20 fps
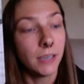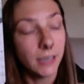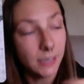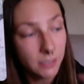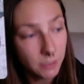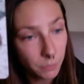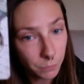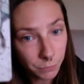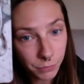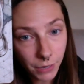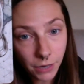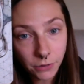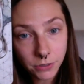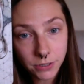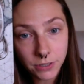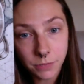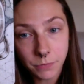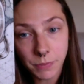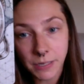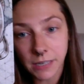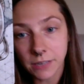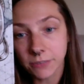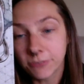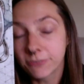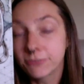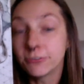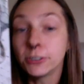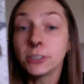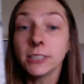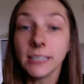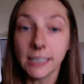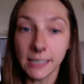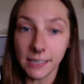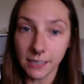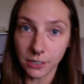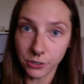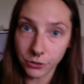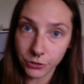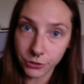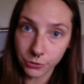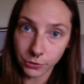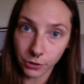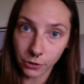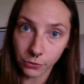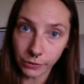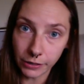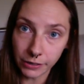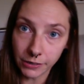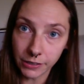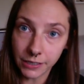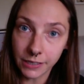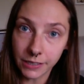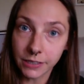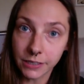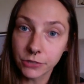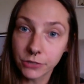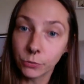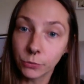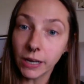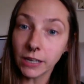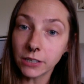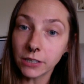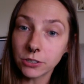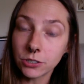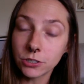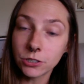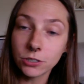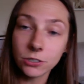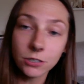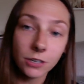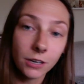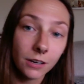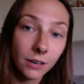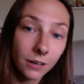He's about to be fully into Aquarius, which,